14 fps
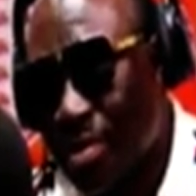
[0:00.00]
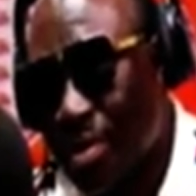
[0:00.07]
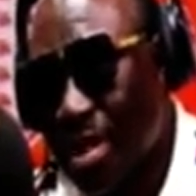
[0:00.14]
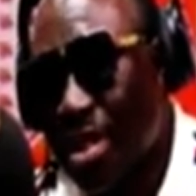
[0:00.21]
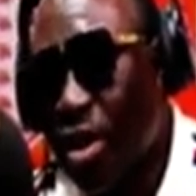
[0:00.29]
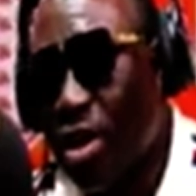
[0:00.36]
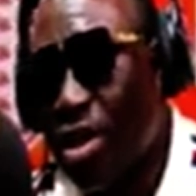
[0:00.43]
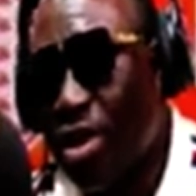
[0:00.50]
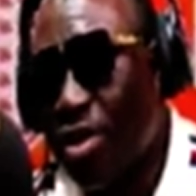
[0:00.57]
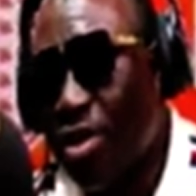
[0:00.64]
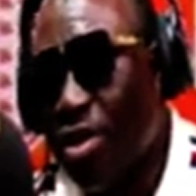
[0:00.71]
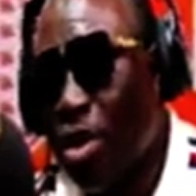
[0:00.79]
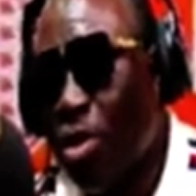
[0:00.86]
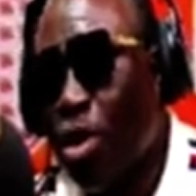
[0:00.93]

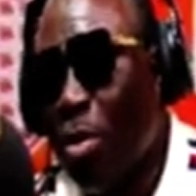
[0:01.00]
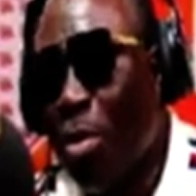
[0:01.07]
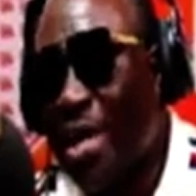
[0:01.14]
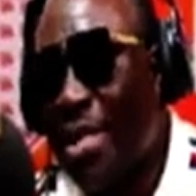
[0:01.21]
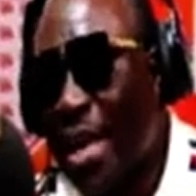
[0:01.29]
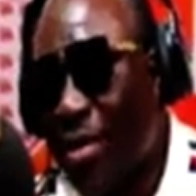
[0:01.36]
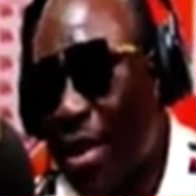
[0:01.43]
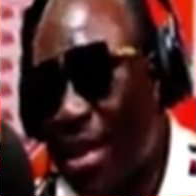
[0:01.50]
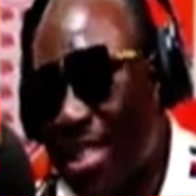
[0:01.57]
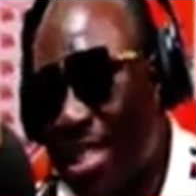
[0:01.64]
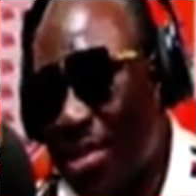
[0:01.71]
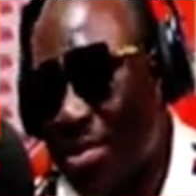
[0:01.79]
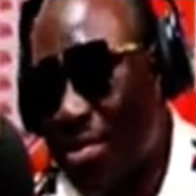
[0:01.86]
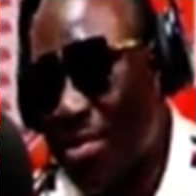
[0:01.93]
Zeus you you better na what
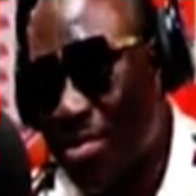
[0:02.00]
you.